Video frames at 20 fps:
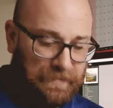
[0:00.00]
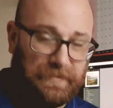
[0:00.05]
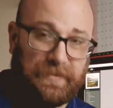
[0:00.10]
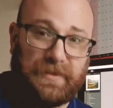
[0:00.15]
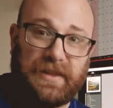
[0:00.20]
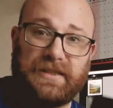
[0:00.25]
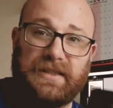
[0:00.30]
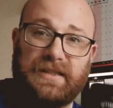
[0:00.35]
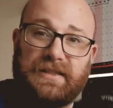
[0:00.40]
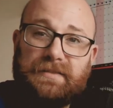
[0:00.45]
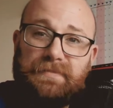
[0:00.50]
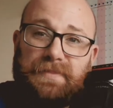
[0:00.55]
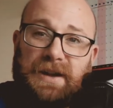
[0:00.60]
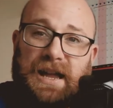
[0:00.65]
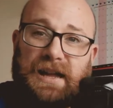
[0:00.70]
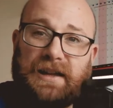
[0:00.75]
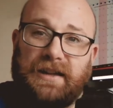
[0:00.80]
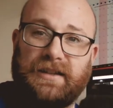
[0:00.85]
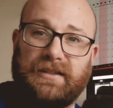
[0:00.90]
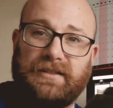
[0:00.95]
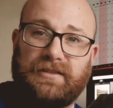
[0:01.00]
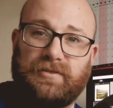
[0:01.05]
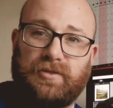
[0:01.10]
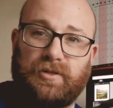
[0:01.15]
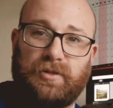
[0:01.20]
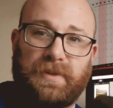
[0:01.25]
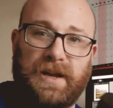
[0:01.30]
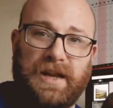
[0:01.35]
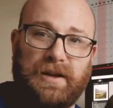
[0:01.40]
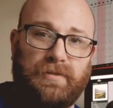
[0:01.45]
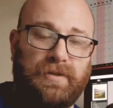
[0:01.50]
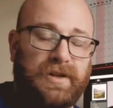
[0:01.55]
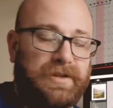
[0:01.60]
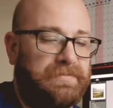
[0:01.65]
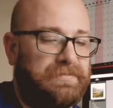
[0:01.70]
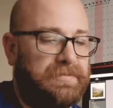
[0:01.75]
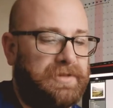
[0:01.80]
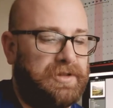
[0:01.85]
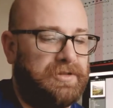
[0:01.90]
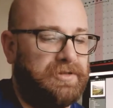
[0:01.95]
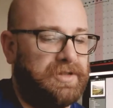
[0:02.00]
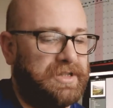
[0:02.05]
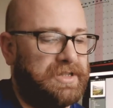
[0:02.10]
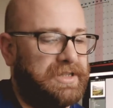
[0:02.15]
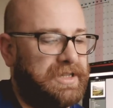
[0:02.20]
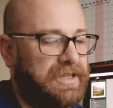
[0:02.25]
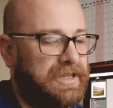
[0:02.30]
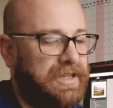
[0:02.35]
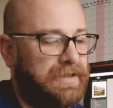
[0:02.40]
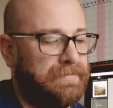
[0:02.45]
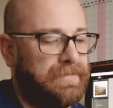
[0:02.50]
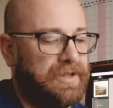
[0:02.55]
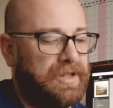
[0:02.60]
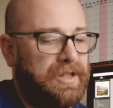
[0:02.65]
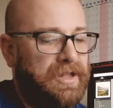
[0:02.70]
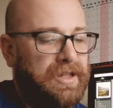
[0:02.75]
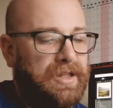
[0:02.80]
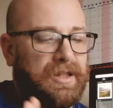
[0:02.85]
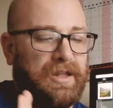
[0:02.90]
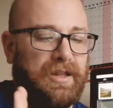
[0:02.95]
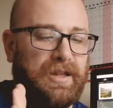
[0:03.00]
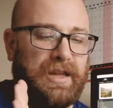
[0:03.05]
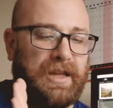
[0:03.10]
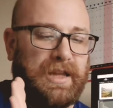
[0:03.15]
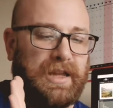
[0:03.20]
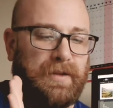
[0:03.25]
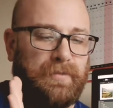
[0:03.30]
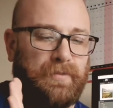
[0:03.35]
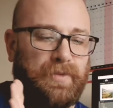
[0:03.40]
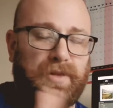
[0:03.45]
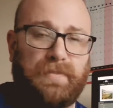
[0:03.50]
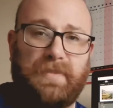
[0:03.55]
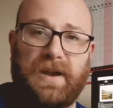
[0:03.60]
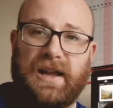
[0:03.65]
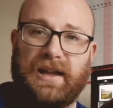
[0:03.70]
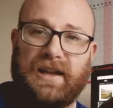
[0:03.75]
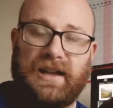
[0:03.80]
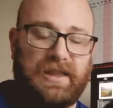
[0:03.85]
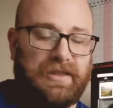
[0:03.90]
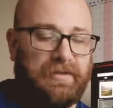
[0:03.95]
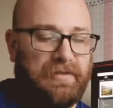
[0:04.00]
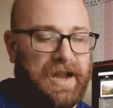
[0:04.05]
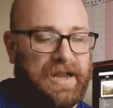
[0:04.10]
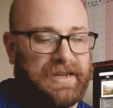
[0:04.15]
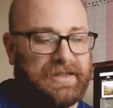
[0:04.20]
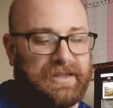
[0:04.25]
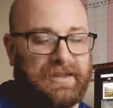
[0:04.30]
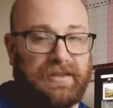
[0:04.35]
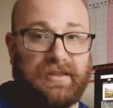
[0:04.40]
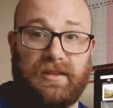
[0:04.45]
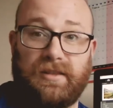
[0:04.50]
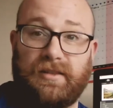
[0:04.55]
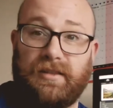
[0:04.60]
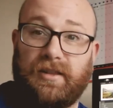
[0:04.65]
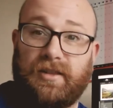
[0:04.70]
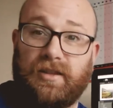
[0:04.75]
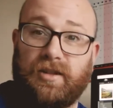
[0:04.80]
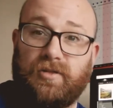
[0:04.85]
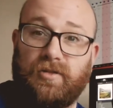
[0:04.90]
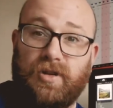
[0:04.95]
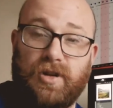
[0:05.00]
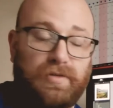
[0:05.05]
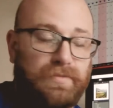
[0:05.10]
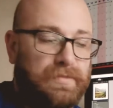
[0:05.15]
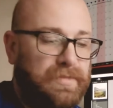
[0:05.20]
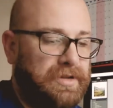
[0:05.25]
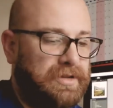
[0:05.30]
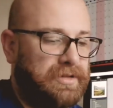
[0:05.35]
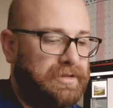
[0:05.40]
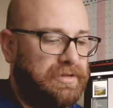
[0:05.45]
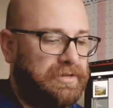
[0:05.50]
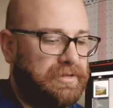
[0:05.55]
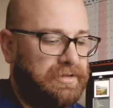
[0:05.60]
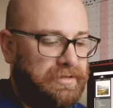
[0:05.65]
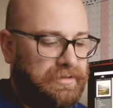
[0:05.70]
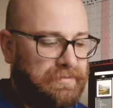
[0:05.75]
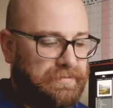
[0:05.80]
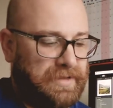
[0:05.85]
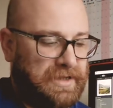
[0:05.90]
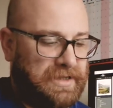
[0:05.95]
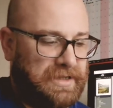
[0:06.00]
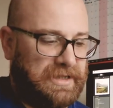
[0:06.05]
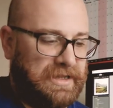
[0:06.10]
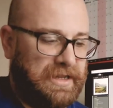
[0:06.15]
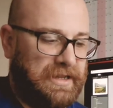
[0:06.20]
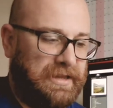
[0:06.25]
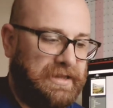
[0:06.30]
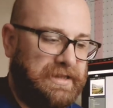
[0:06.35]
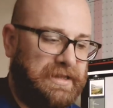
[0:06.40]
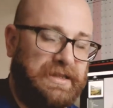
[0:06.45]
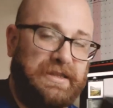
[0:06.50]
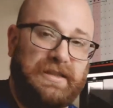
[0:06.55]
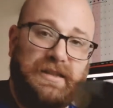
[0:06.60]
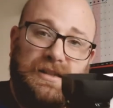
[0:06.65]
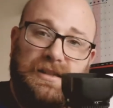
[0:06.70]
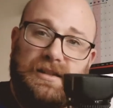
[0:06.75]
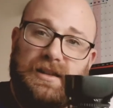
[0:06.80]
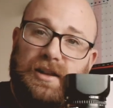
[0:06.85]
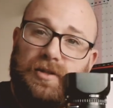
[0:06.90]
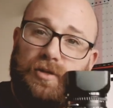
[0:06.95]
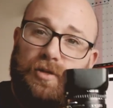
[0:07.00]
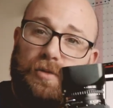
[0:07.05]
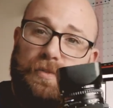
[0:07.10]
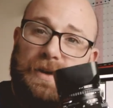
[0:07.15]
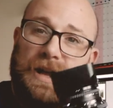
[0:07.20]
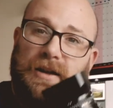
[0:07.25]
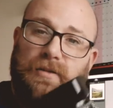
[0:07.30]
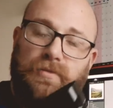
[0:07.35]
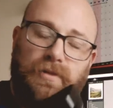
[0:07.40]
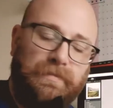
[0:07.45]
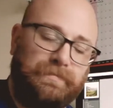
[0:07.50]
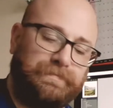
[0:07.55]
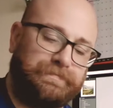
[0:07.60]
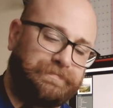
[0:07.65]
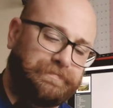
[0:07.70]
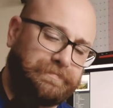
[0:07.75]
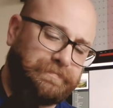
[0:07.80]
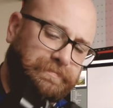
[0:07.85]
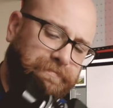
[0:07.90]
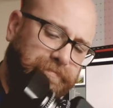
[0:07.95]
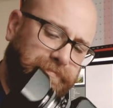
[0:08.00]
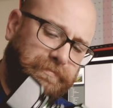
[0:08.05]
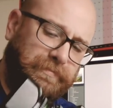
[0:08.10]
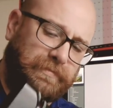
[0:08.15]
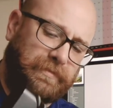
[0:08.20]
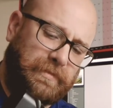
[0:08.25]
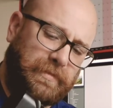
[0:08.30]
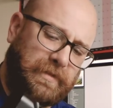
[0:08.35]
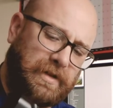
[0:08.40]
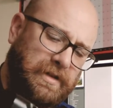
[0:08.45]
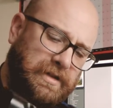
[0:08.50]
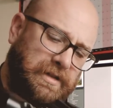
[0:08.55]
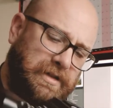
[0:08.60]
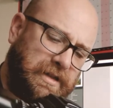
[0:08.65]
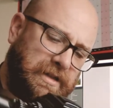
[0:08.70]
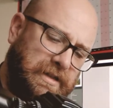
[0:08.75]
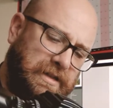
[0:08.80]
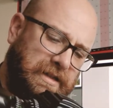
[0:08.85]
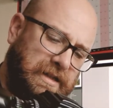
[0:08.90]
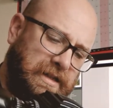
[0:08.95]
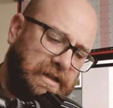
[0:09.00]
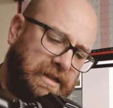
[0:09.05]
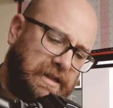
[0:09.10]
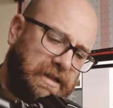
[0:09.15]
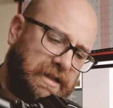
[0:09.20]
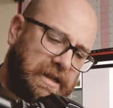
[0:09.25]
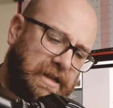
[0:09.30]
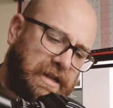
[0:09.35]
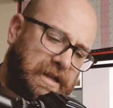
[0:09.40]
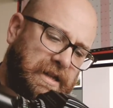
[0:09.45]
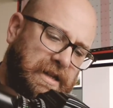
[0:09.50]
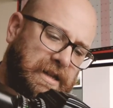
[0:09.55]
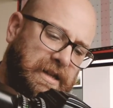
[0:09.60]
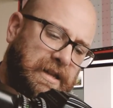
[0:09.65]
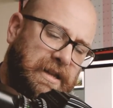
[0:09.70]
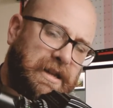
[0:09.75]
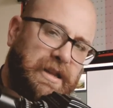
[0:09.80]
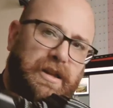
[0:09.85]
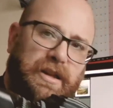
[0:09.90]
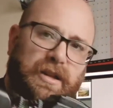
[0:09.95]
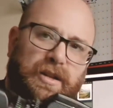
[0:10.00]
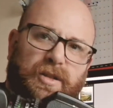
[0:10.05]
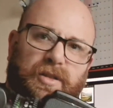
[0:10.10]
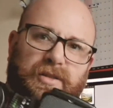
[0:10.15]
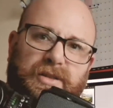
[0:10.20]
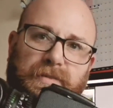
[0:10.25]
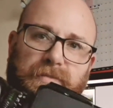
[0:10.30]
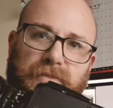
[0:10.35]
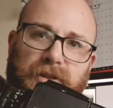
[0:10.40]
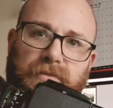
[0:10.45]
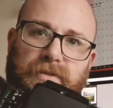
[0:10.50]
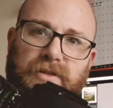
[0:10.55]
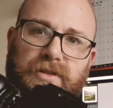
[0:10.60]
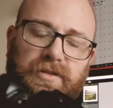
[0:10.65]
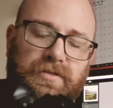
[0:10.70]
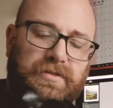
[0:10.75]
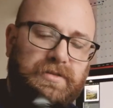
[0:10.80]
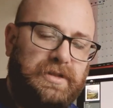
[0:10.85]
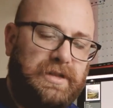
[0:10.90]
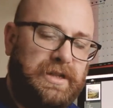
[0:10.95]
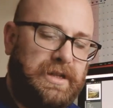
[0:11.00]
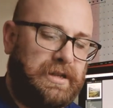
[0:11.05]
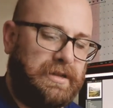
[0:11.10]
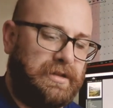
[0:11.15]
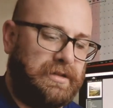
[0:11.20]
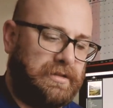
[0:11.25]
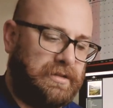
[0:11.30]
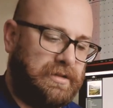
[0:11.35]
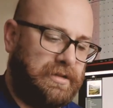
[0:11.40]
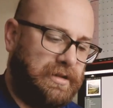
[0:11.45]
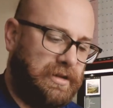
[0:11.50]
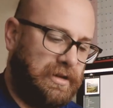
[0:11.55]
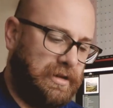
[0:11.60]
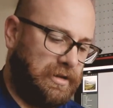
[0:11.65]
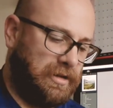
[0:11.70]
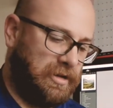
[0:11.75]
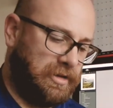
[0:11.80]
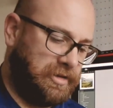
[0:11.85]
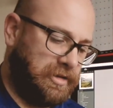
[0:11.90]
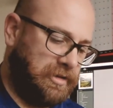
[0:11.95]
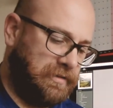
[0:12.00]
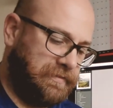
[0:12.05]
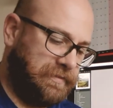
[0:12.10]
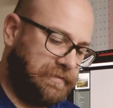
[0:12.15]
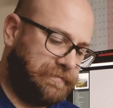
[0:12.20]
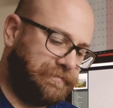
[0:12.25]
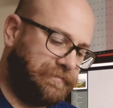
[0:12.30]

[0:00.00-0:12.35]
This is the black, all black one. You usually see them with the black leatherette and the chrome. But this is an all black one, which is not something which you see a lot of.